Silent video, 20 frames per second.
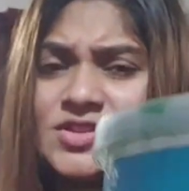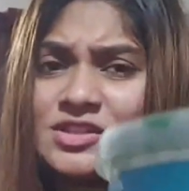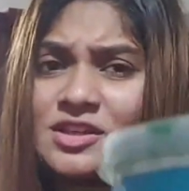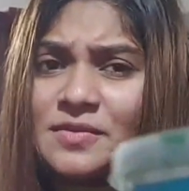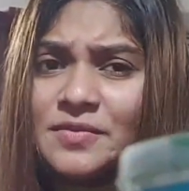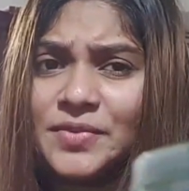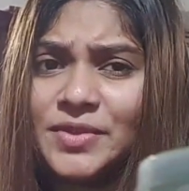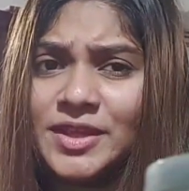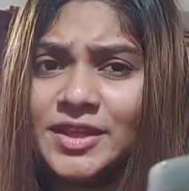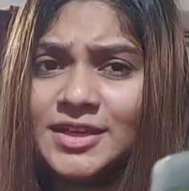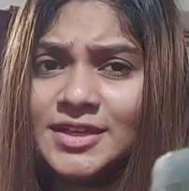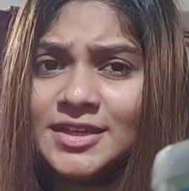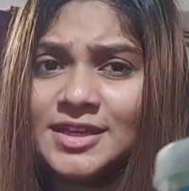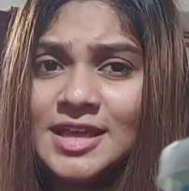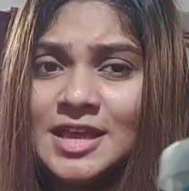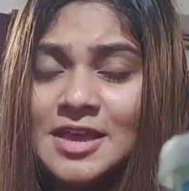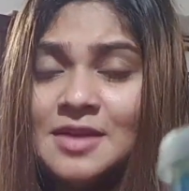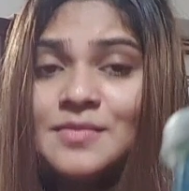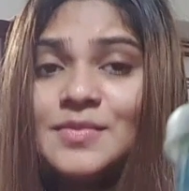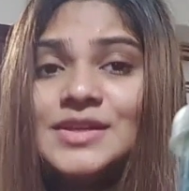or
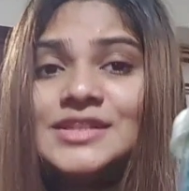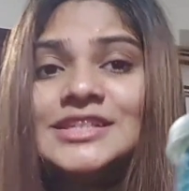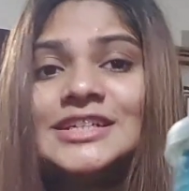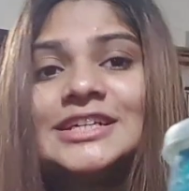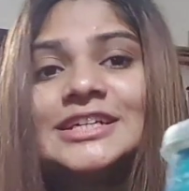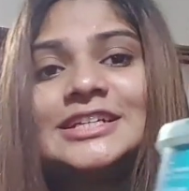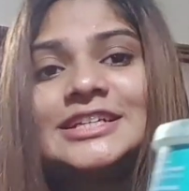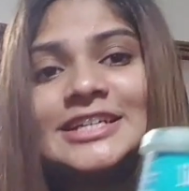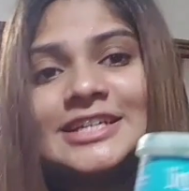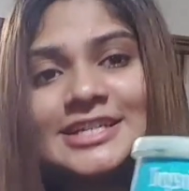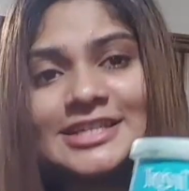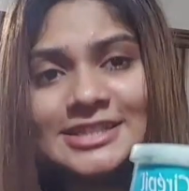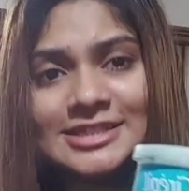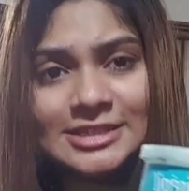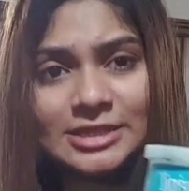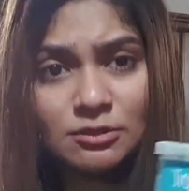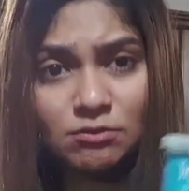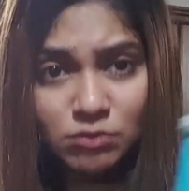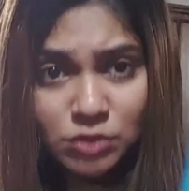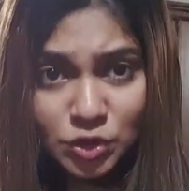something. Basically,
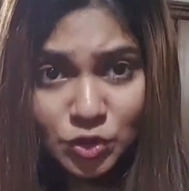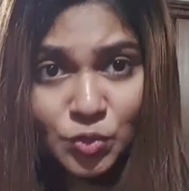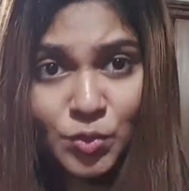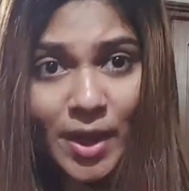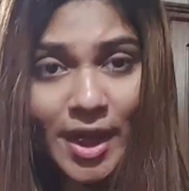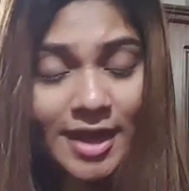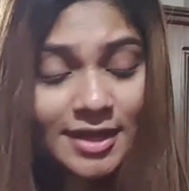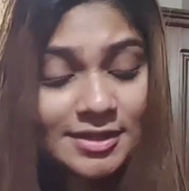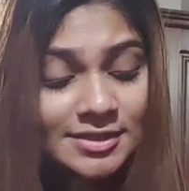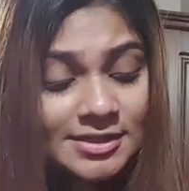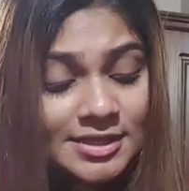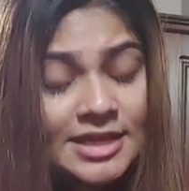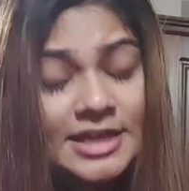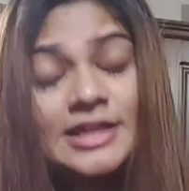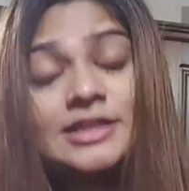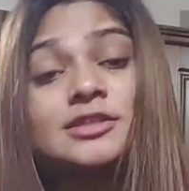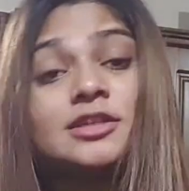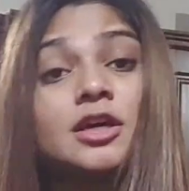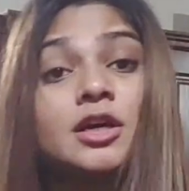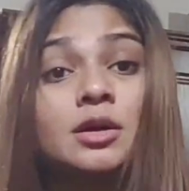it's a blue wax.
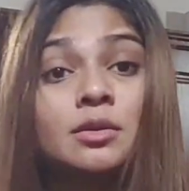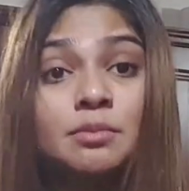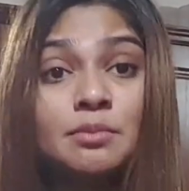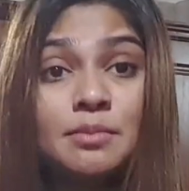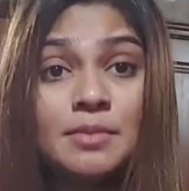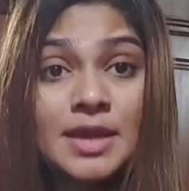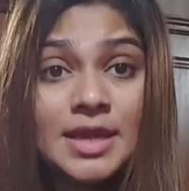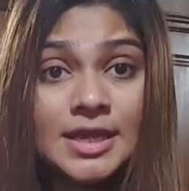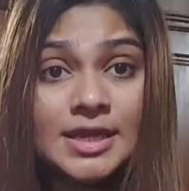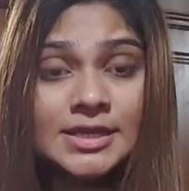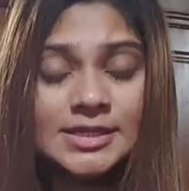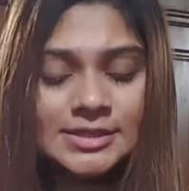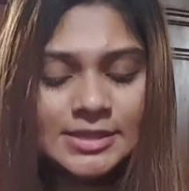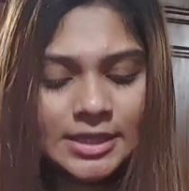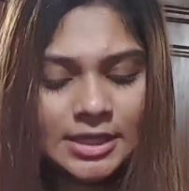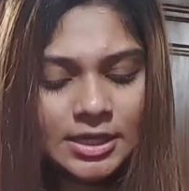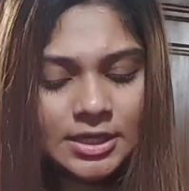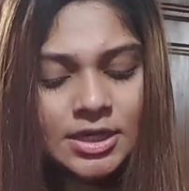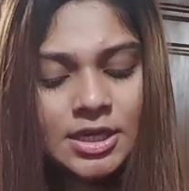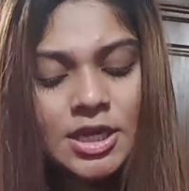It's
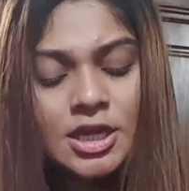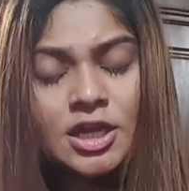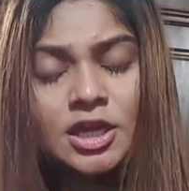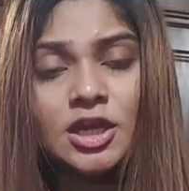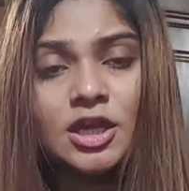amazing.